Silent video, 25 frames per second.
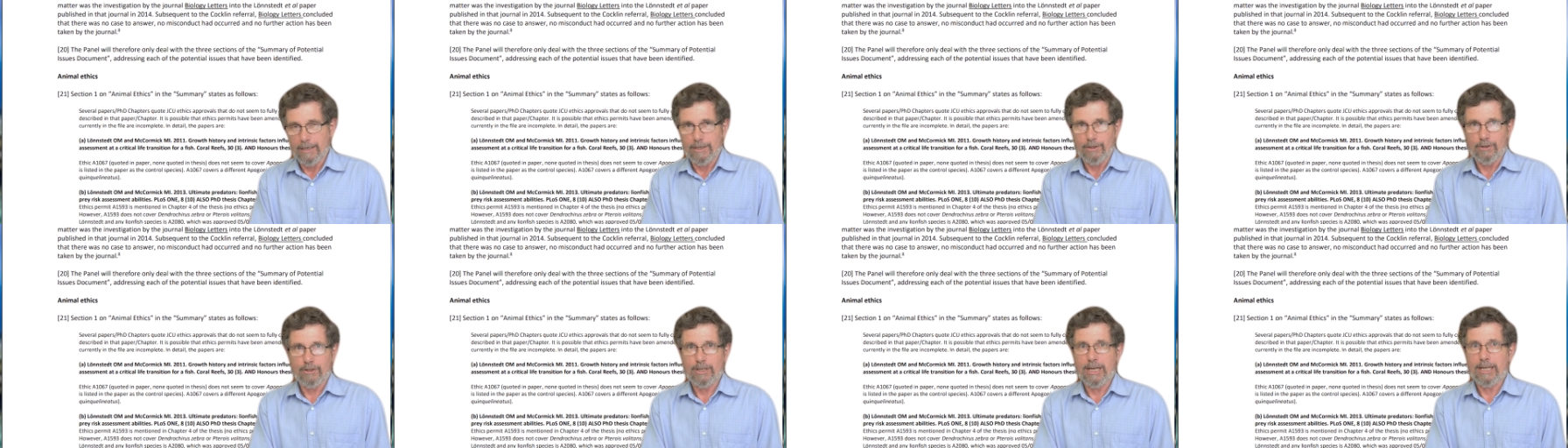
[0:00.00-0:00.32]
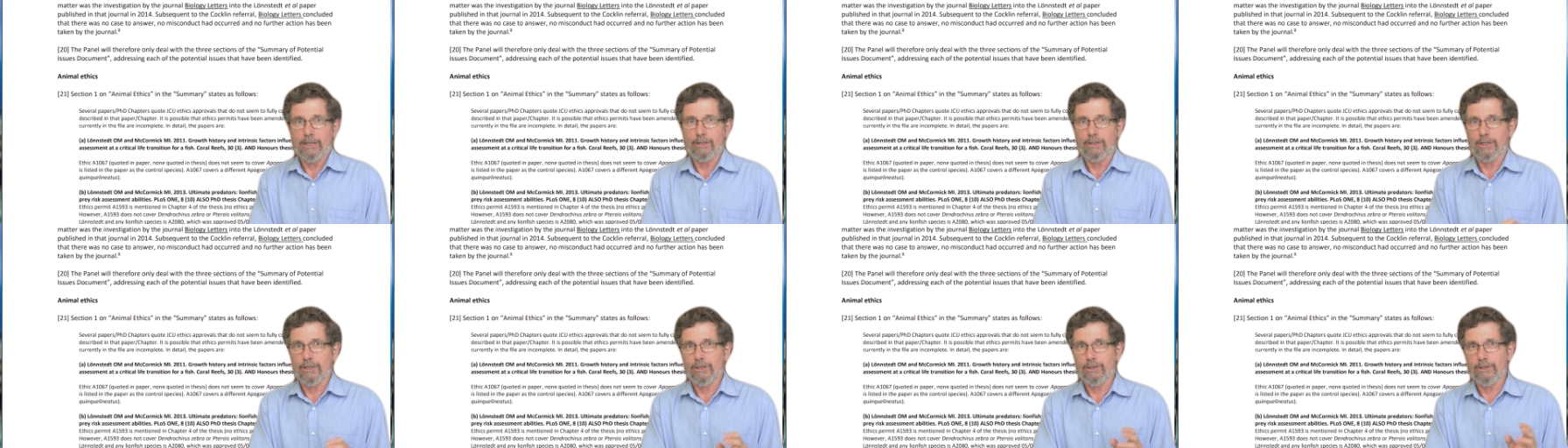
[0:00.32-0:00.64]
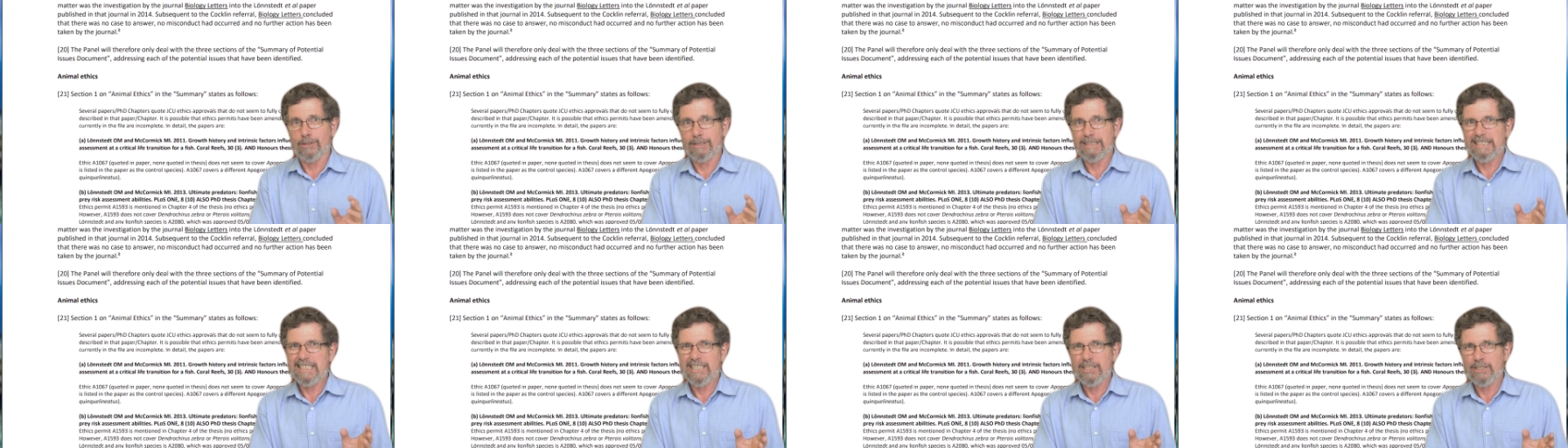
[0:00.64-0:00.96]
such
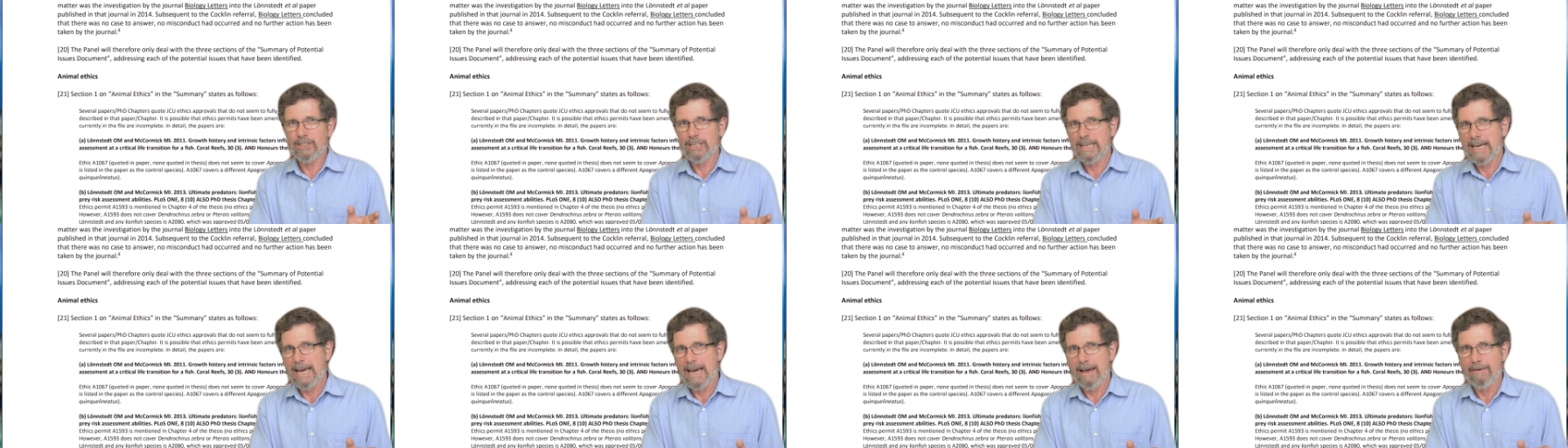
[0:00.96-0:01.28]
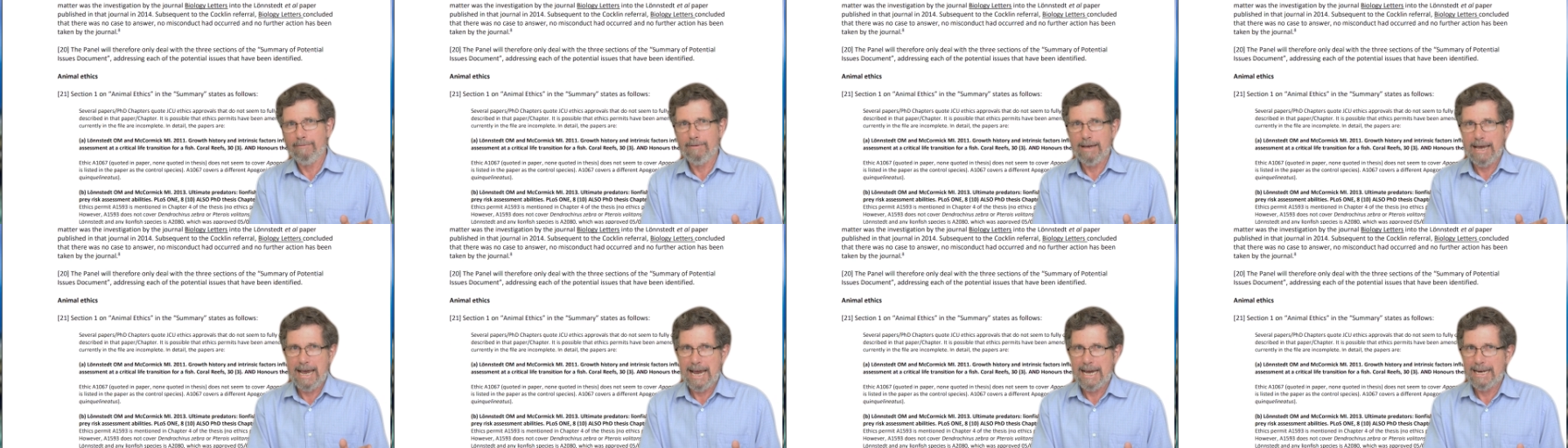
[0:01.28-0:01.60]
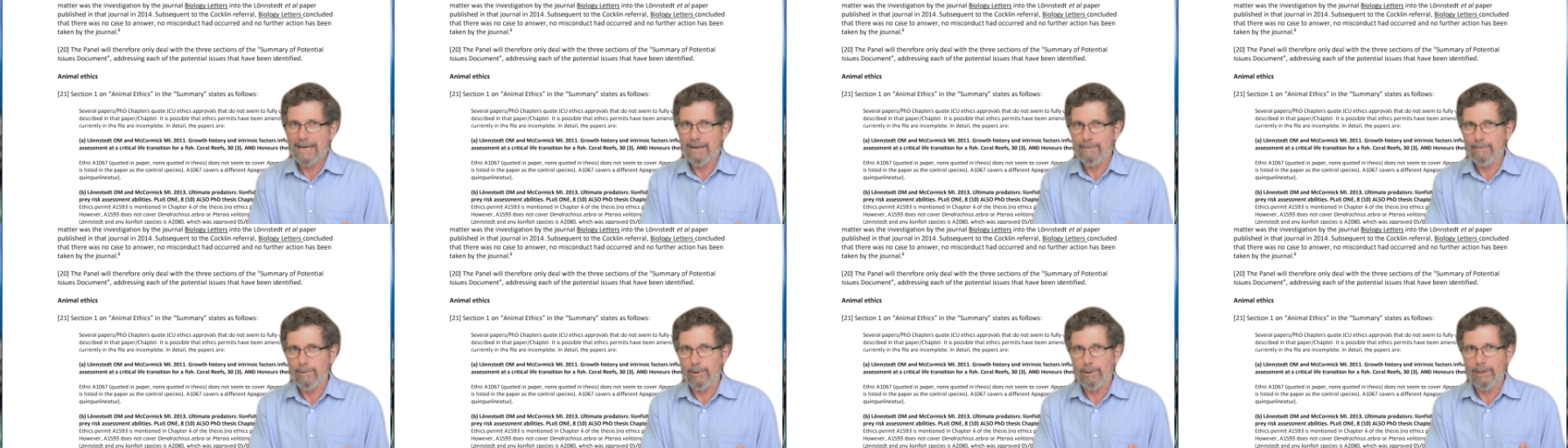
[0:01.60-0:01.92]
as did she have
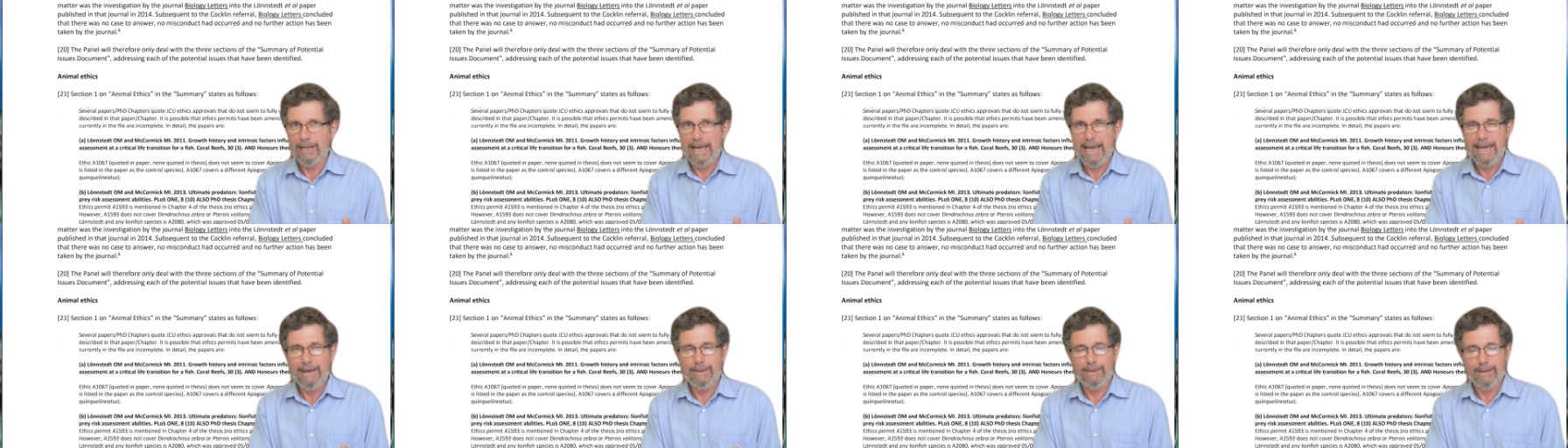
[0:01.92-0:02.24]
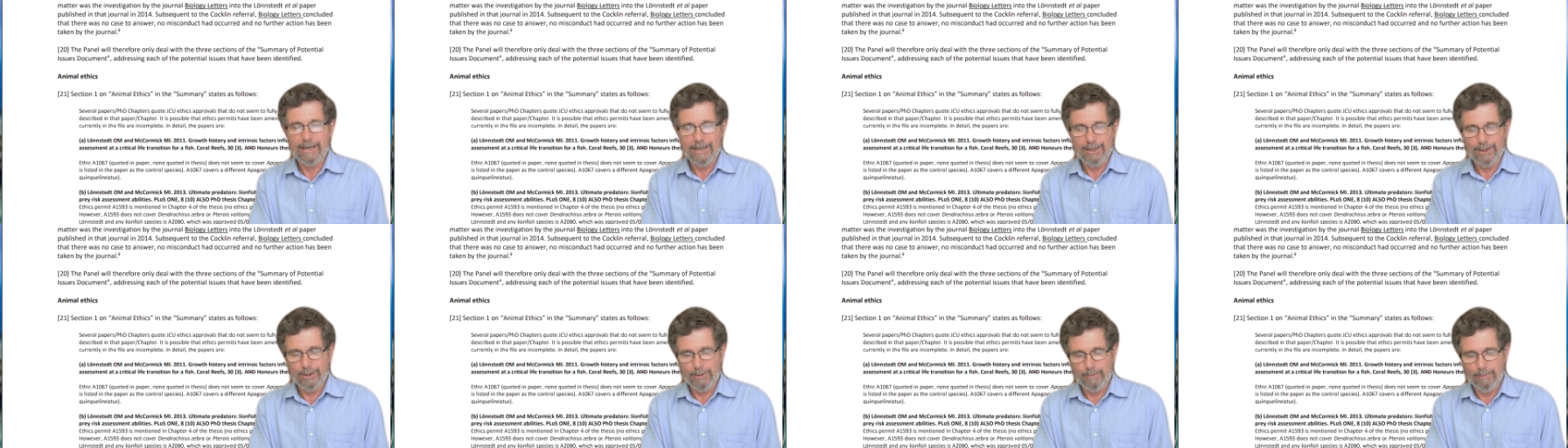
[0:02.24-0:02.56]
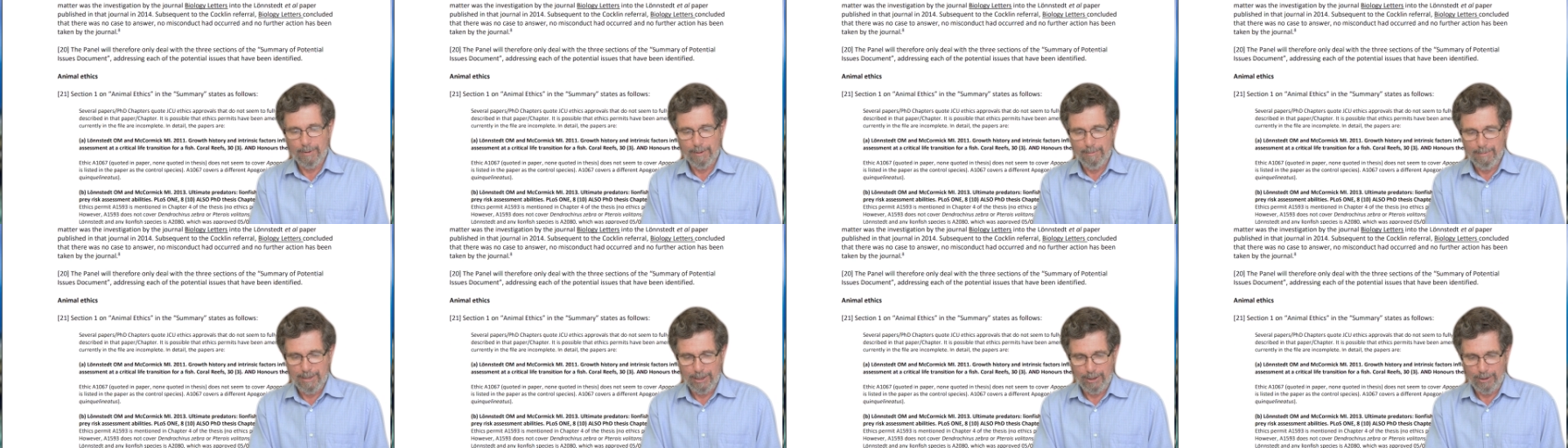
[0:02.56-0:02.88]
animal ethics
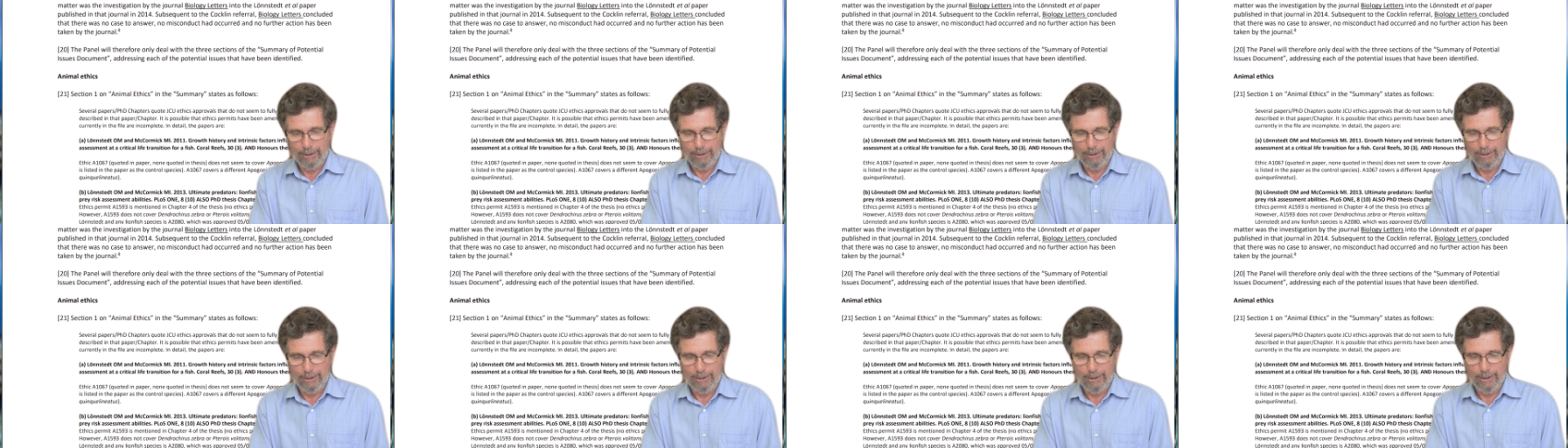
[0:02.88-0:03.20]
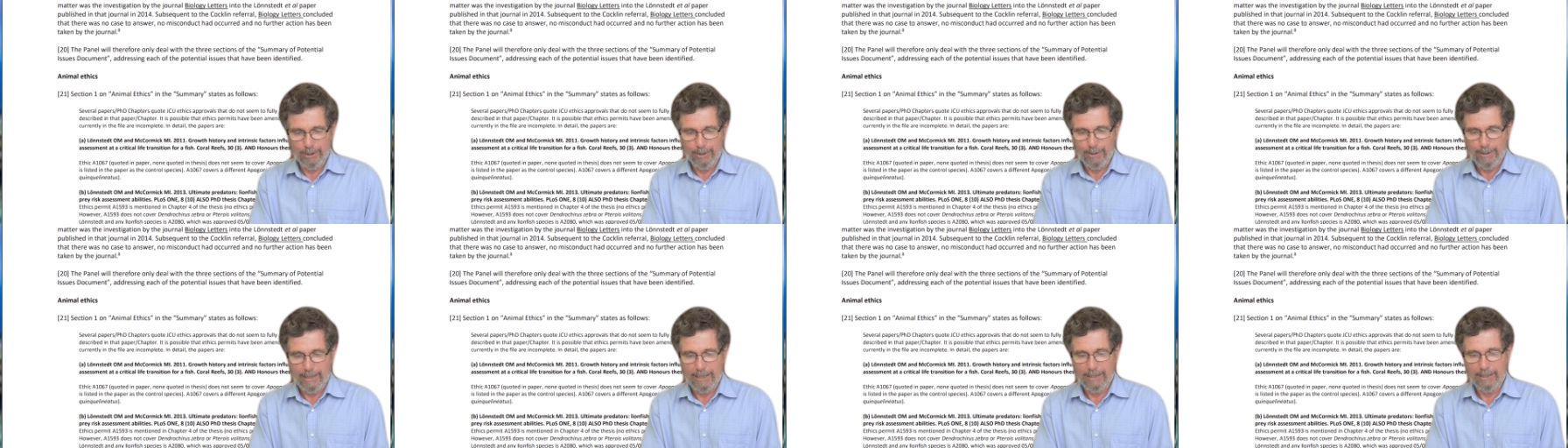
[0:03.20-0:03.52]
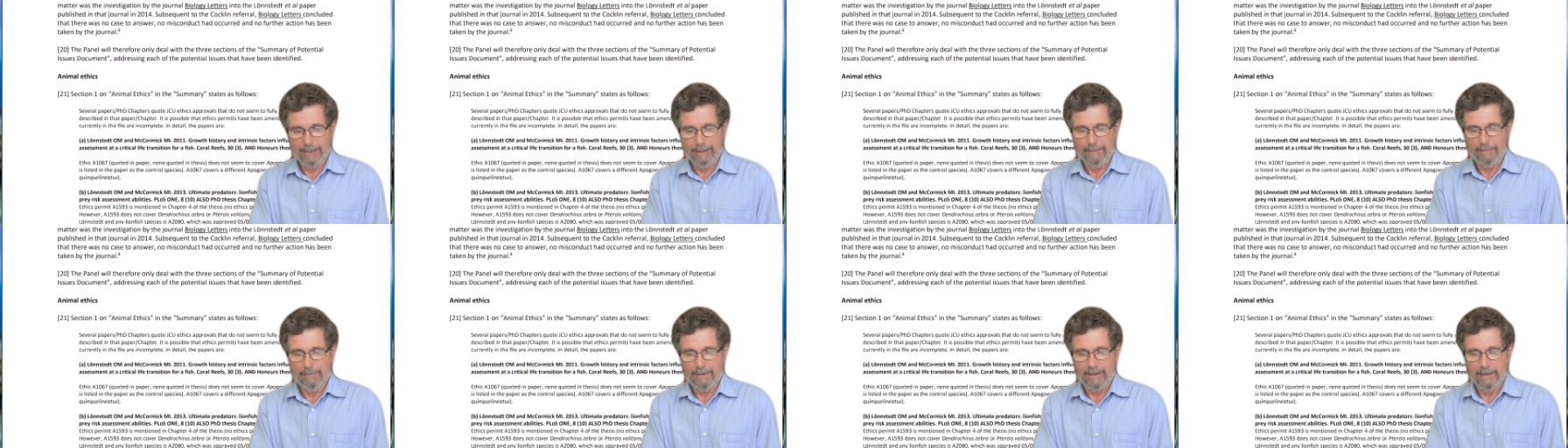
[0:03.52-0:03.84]
permission to do it,